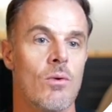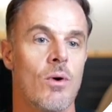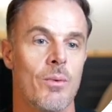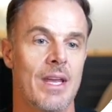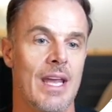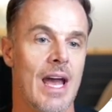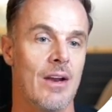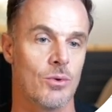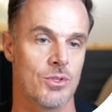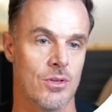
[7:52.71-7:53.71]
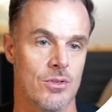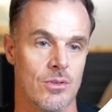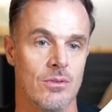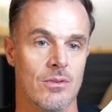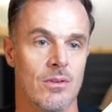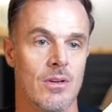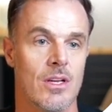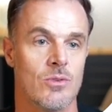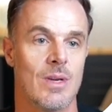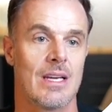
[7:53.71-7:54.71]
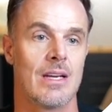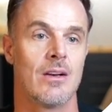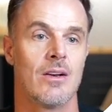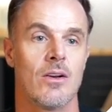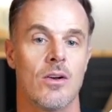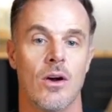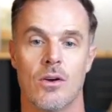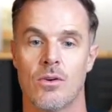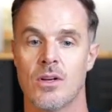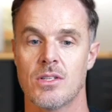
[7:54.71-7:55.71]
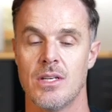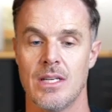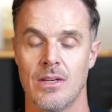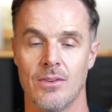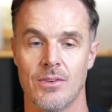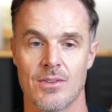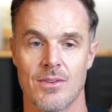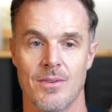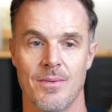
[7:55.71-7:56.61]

What we can also do is we can go across to deals